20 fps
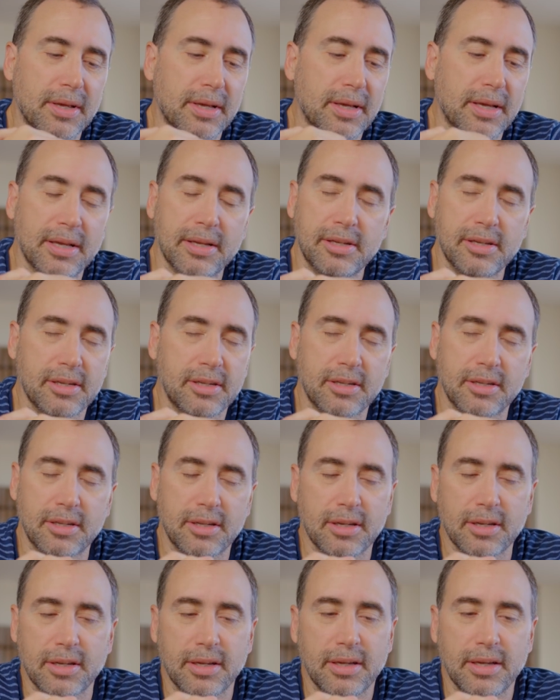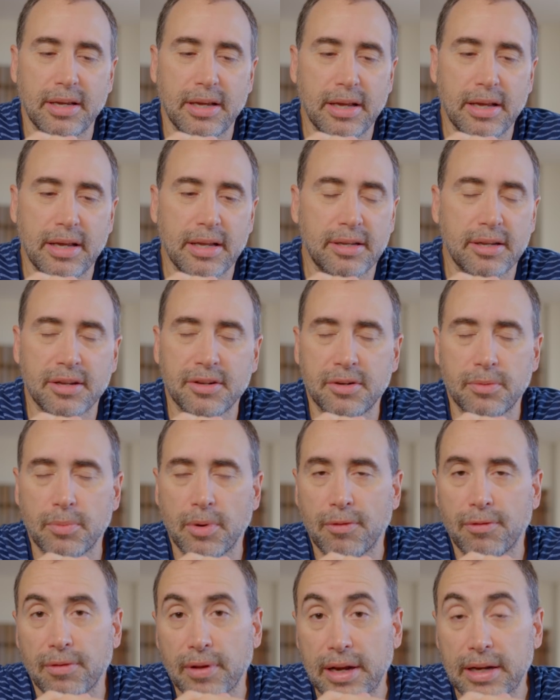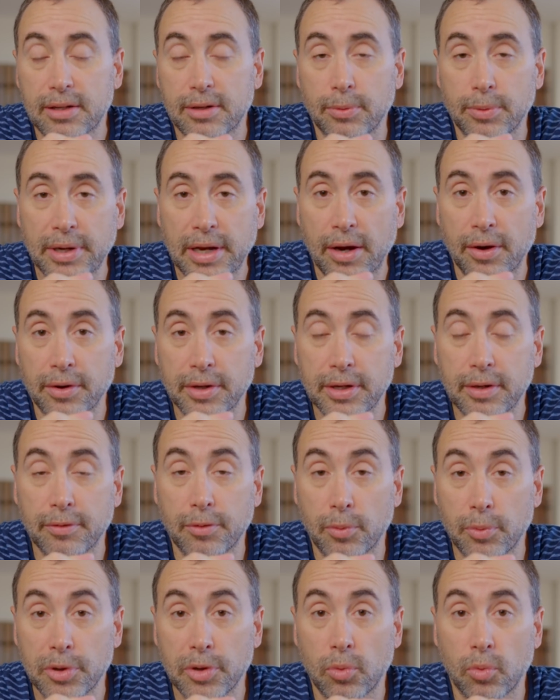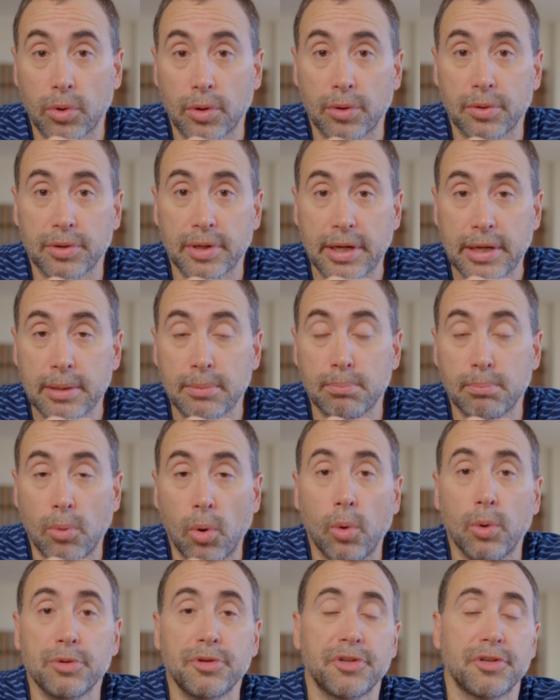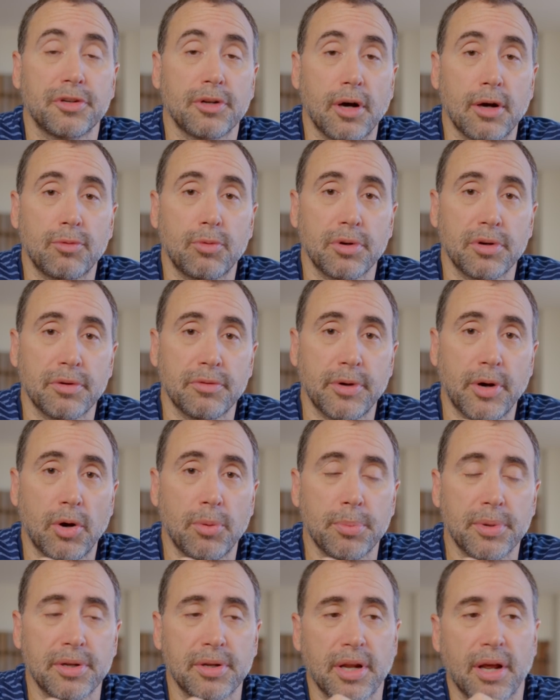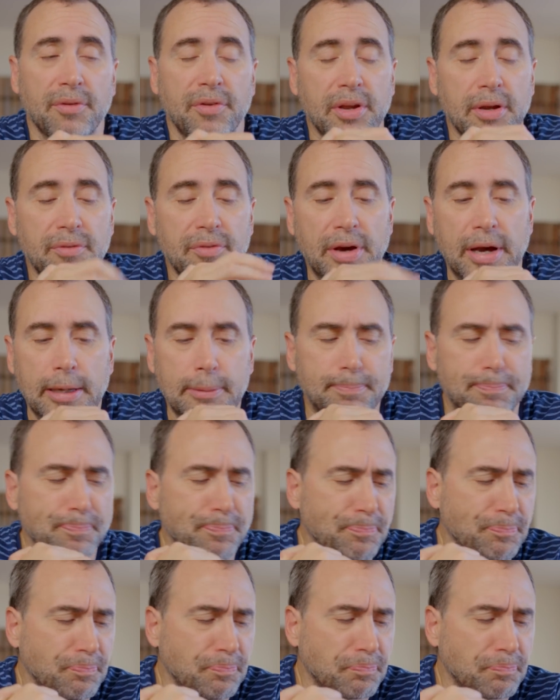it's just it doesn't reflect the reality of the real world in most software development. I think that